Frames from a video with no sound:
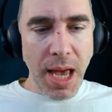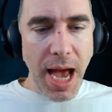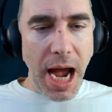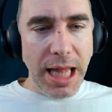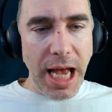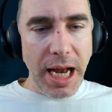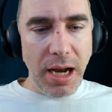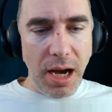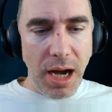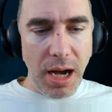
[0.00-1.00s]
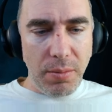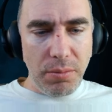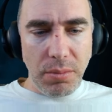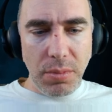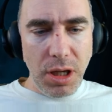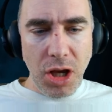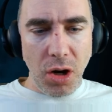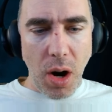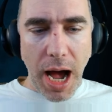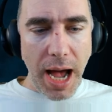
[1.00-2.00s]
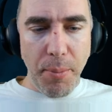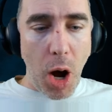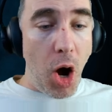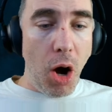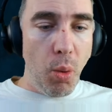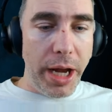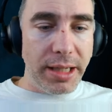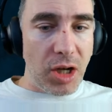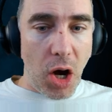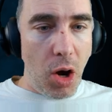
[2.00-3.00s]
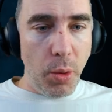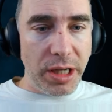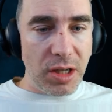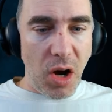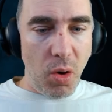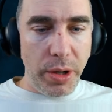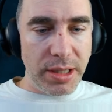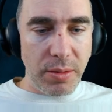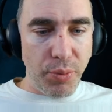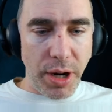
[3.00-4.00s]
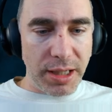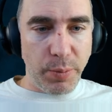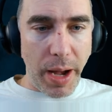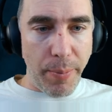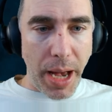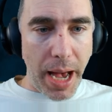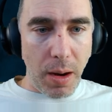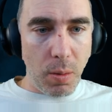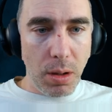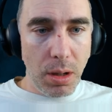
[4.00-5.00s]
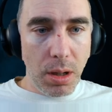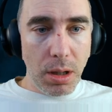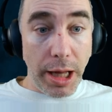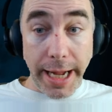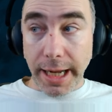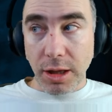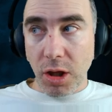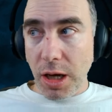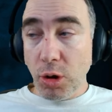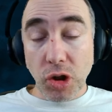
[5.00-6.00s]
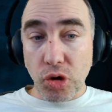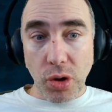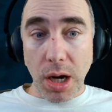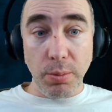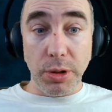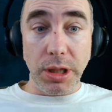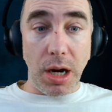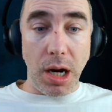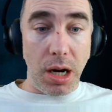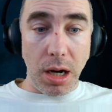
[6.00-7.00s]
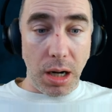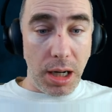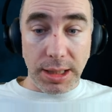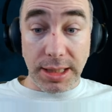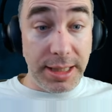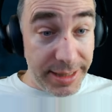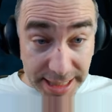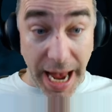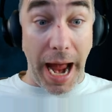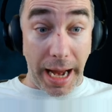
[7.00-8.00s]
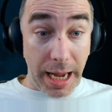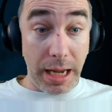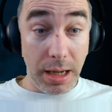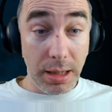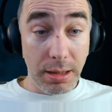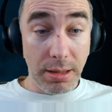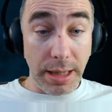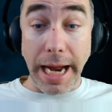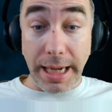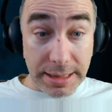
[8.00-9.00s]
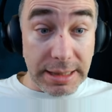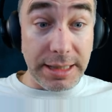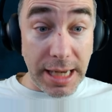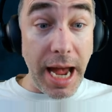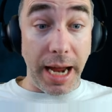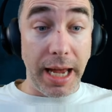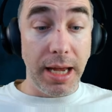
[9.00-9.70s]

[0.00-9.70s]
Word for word: And then, um, you know, I'm always, always, always impressed by Pow. Like, those drums are sick. Like, sick.